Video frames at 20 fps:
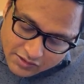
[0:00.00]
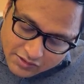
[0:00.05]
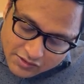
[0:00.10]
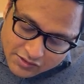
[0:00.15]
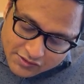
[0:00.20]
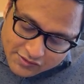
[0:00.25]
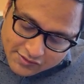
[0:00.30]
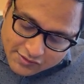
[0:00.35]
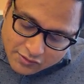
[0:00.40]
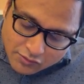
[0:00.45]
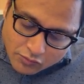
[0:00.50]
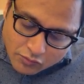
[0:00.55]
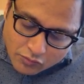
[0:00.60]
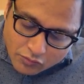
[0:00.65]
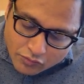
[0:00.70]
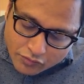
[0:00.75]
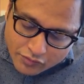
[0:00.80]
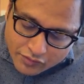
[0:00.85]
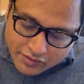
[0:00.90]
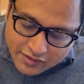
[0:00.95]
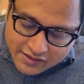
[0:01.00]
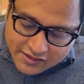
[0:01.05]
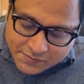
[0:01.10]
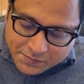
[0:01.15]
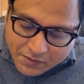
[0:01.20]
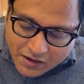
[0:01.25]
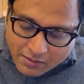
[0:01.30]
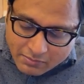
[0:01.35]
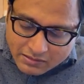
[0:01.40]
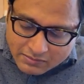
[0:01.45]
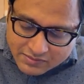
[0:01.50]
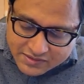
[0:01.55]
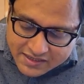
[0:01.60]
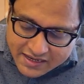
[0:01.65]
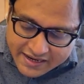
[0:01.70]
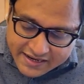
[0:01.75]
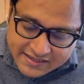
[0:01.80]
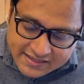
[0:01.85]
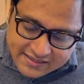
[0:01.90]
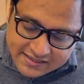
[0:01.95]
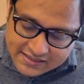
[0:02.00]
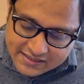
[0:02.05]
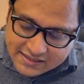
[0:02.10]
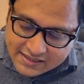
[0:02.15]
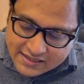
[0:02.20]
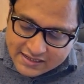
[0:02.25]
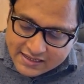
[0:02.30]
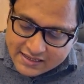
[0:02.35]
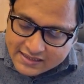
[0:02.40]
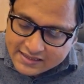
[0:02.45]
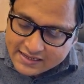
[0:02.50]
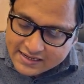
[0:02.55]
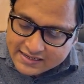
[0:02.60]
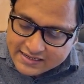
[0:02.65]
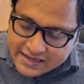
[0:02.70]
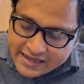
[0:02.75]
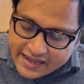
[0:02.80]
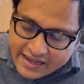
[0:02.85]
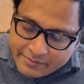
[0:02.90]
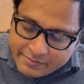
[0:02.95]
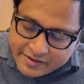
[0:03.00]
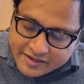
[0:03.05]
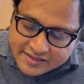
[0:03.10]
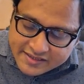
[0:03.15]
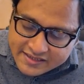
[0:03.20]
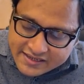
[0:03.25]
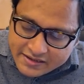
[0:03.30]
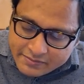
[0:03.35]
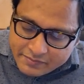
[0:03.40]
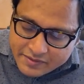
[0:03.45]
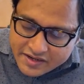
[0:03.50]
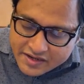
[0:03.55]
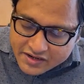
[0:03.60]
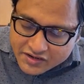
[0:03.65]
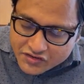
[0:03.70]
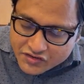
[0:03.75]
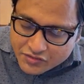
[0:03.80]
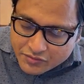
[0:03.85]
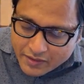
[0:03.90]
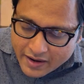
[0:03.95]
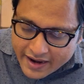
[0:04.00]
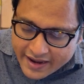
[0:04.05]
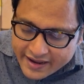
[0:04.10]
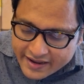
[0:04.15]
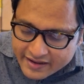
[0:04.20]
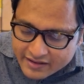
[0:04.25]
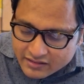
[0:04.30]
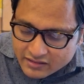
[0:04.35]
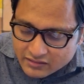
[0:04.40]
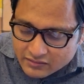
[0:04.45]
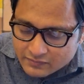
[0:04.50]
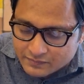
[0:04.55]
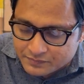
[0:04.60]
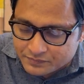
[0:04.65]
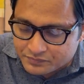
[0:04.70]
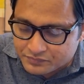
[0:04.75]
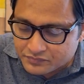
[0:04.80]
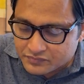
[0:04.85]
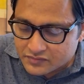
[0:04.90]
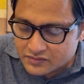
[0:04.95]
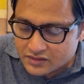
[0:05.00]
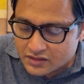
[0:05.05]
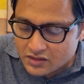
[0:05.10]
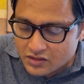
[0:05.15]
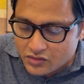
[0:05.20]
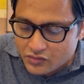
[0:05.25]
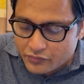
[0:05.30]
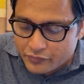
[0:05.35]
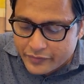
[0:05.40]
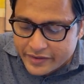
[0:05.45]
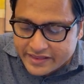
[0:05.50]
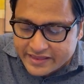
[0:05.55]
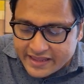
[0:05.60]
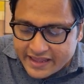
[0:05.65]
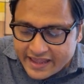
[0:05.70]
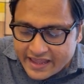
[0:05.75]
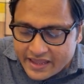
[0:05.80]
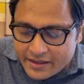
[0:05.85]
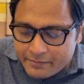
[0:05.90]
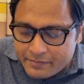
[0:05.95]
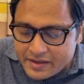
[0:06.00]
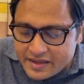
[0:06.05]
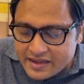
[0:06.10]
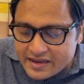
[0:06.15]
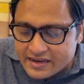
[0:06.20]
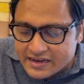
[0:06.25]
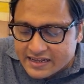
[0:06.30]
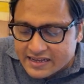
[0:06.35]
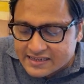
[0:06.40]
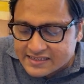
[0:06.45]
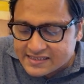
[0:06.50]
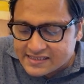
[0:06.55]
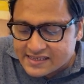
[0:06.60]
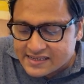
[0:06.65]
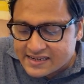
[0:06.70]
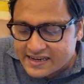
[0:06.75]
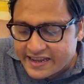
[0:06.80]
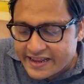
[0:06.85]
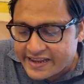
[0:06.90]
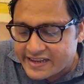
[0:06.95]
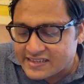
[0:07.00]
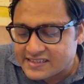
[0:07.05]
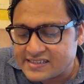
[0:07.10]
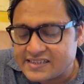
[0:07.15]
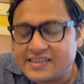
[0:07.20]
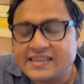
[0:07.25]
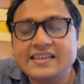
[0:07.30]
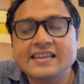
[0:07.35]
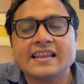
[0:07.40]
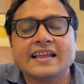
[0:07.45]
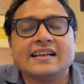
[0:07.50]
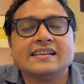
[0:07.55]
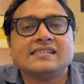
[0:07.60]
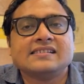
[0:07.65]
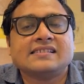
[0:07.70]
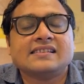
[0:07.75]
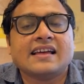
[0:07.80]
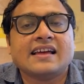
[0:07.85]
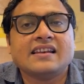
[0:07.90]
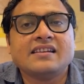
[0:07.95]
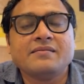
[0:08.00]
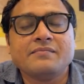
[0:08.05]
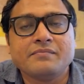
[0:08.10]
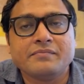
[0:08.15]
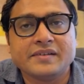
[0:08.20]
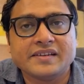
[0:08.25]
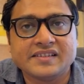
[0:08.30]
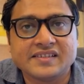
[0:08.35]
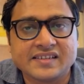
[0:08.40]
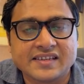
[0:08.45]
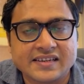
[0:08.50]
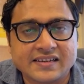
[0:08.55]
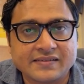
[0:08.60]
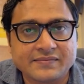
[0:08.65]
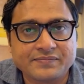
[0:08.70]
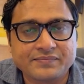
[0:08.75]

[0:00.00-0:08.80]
So this problem says that ABC be a triangle with AB less than AC less than BC.